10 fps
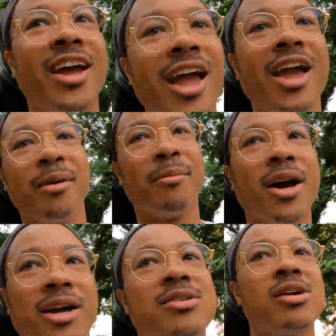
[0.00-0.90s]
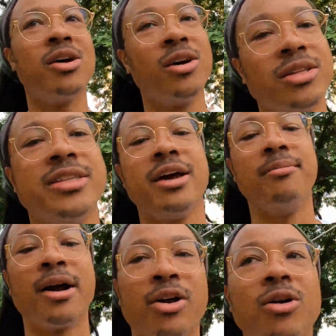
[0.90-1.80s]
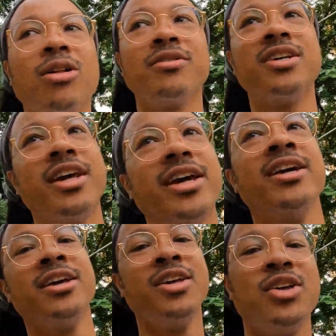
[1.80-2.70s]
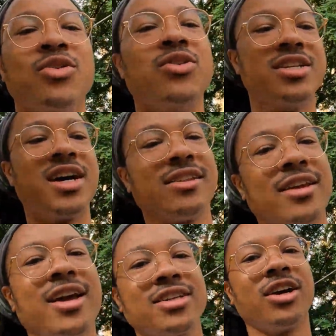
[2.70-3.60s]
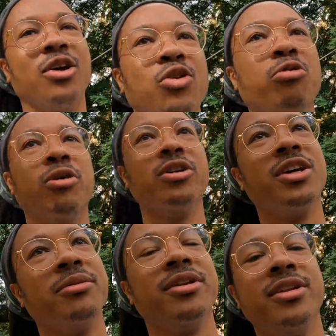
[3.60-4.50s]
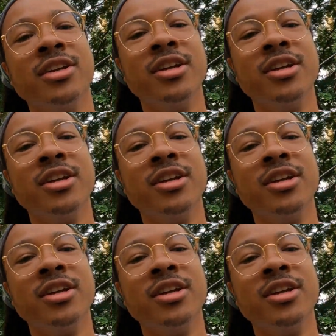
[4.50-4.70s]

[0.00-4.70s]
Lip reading: and my goal of today was not to catch like an Uber or something,